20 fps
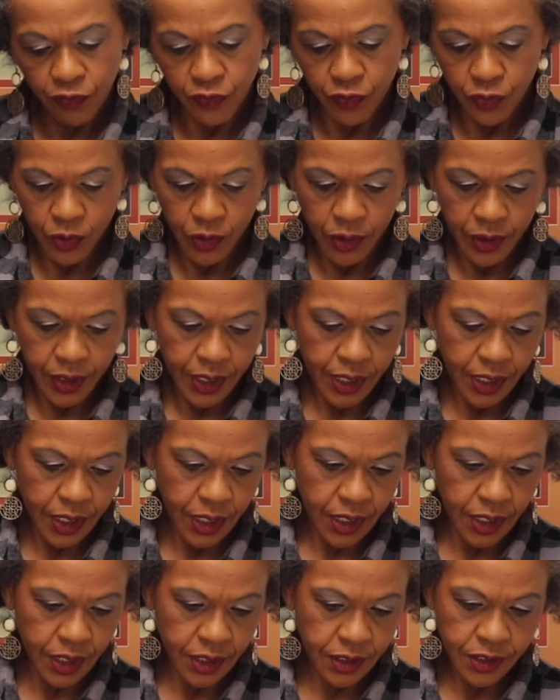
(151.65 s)
For
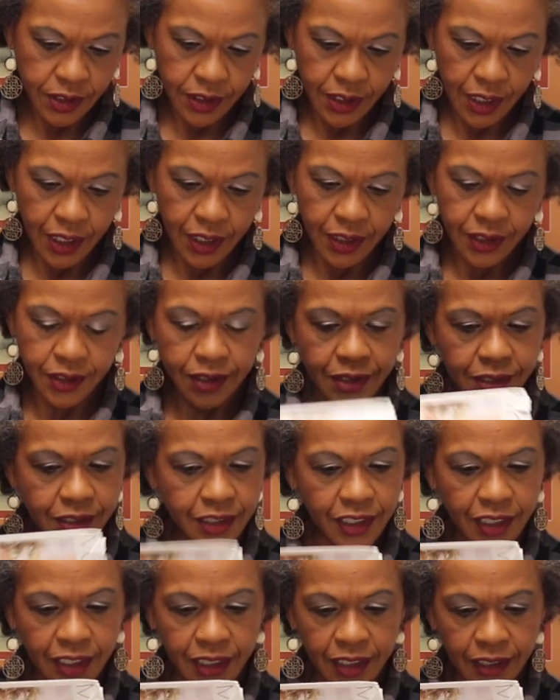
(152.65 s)
a size
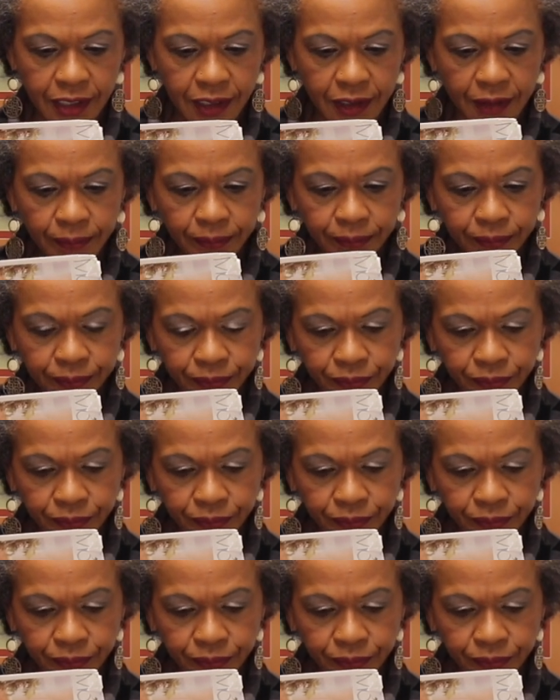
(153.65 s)
10,